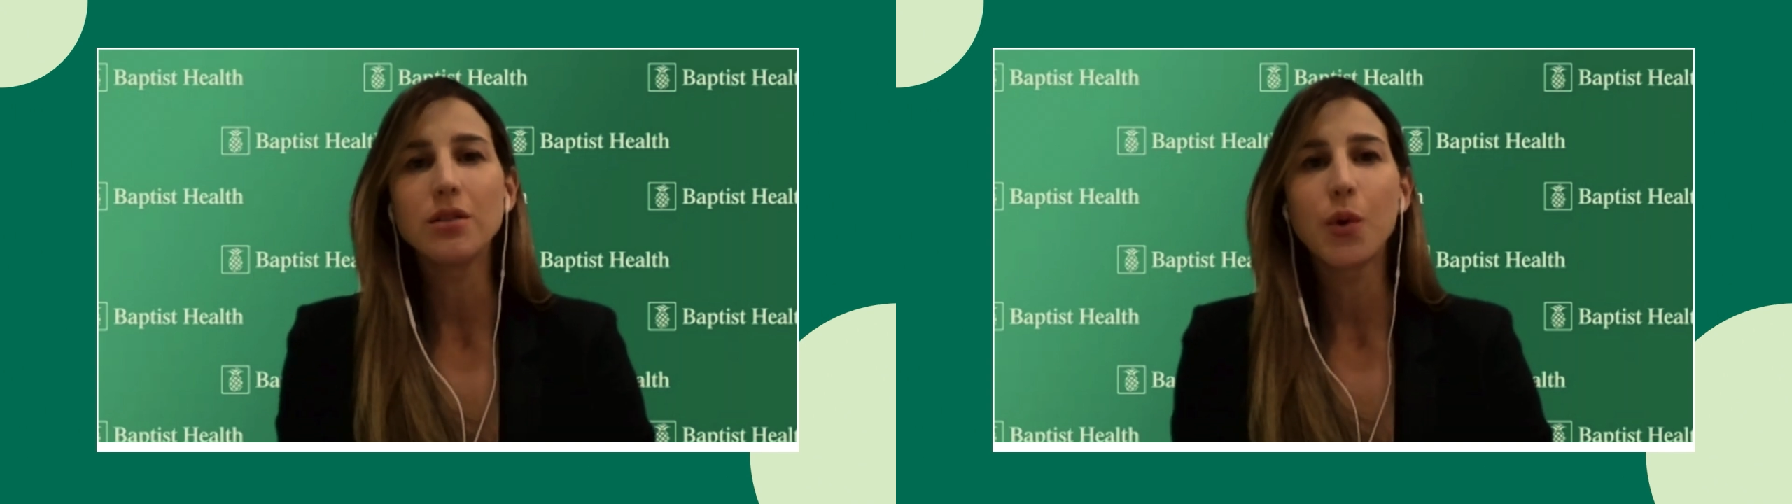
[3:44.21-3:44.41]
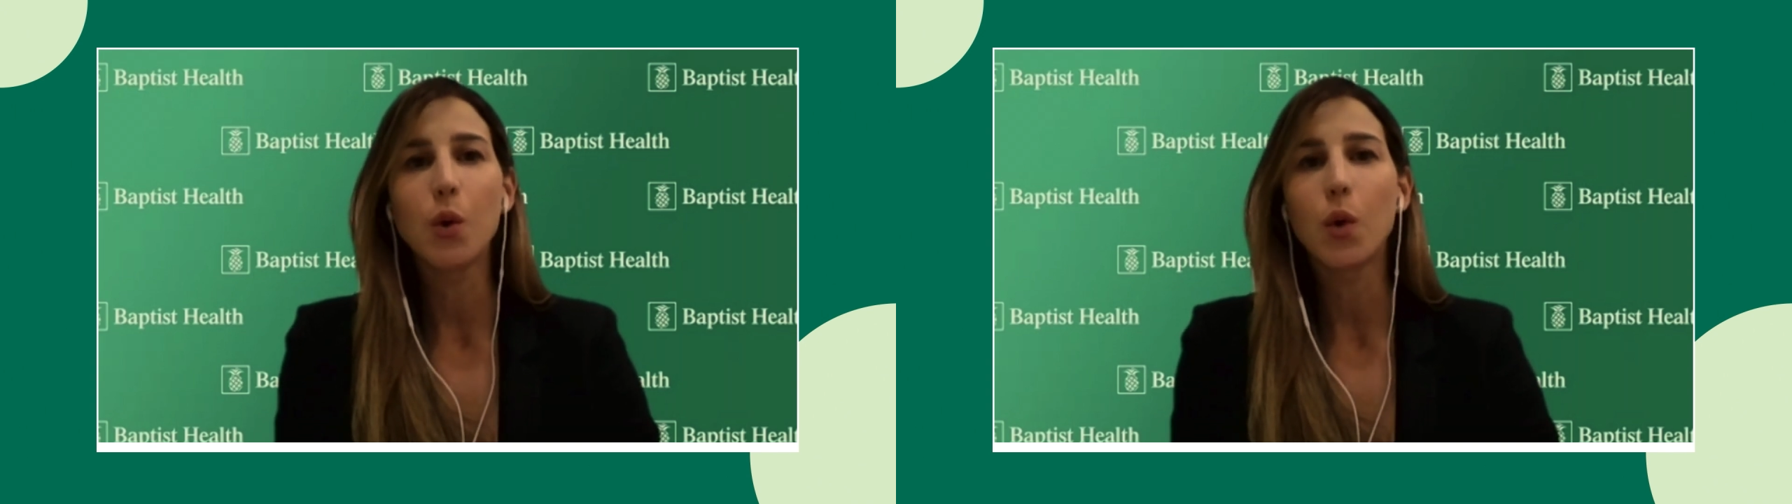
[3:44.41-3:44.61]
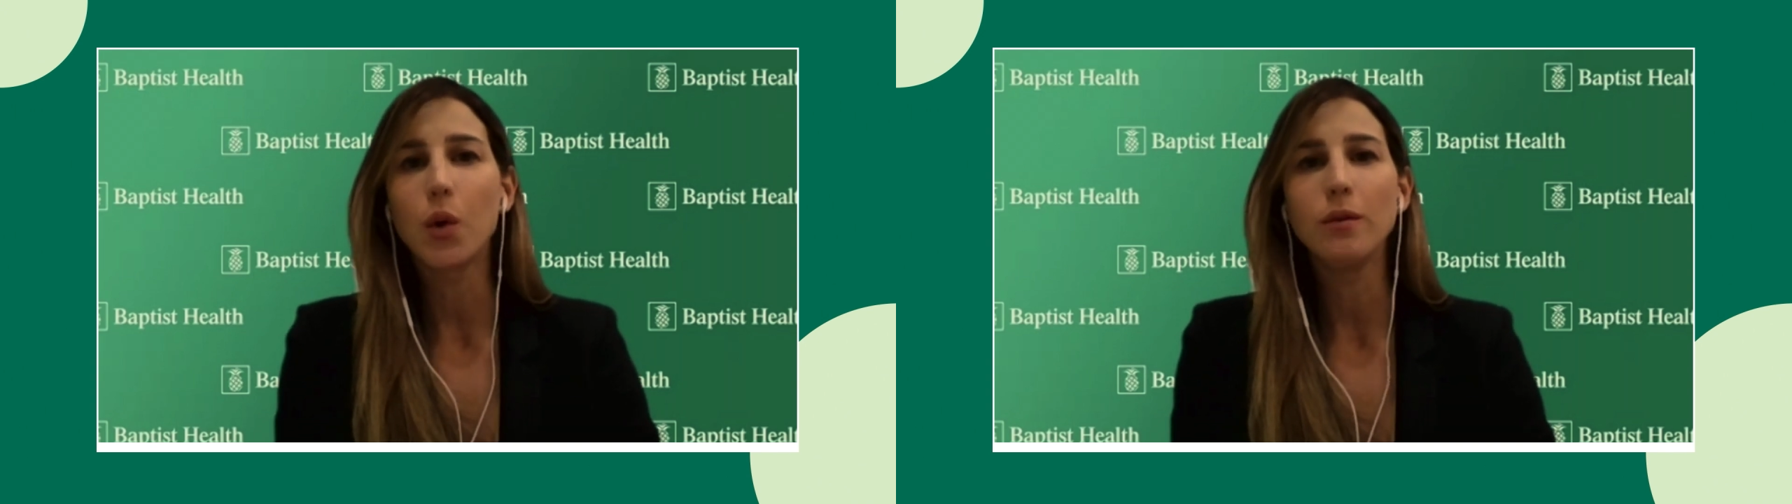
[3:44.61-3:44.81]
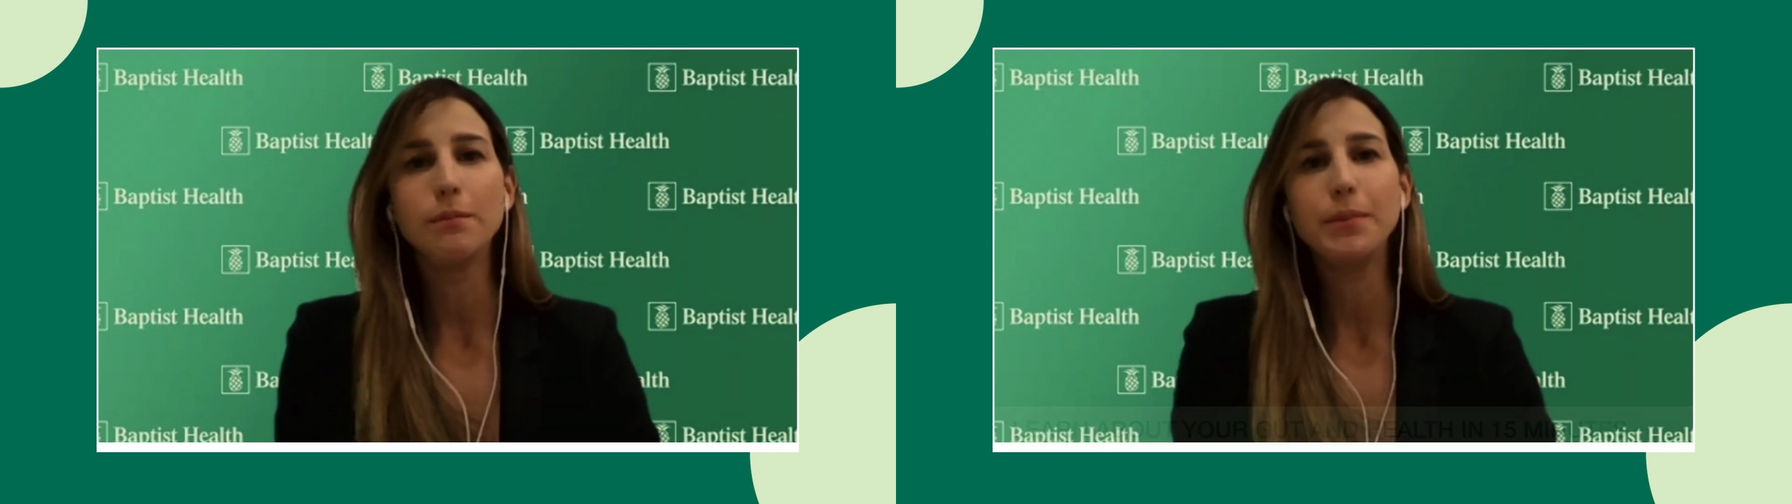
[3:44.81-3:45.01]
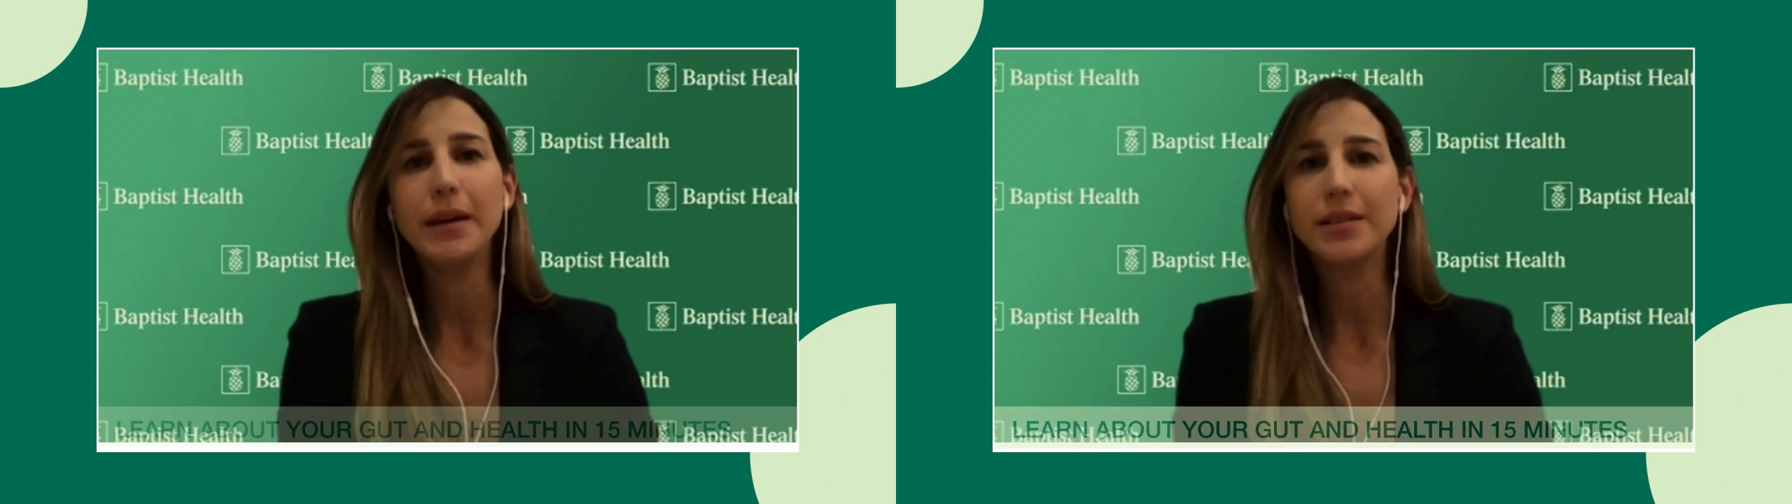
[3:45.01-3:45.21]
for
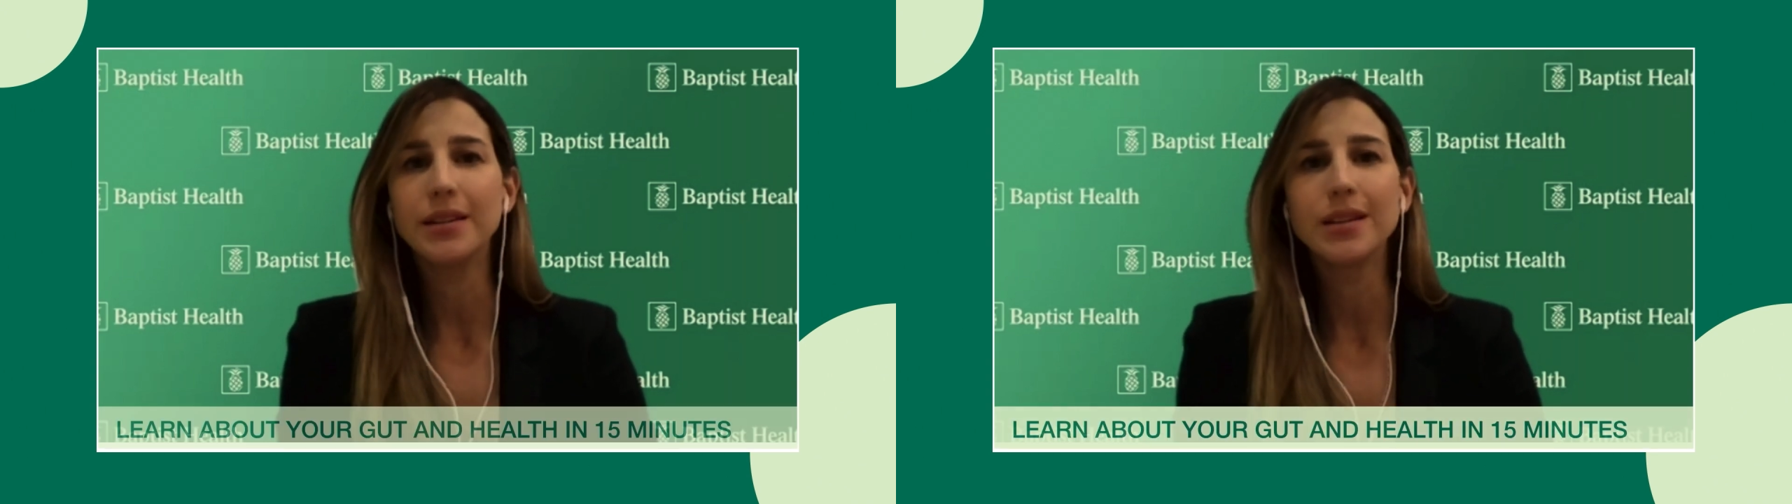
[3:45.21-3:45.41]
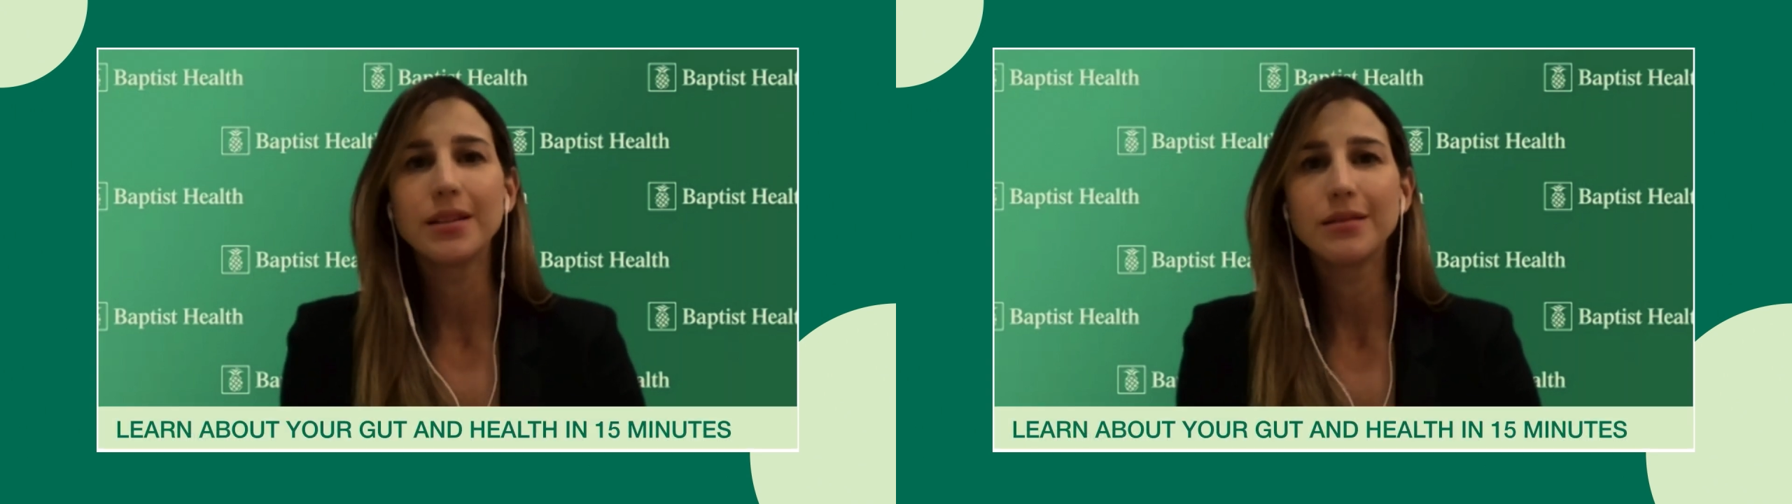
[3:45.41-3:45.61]
basic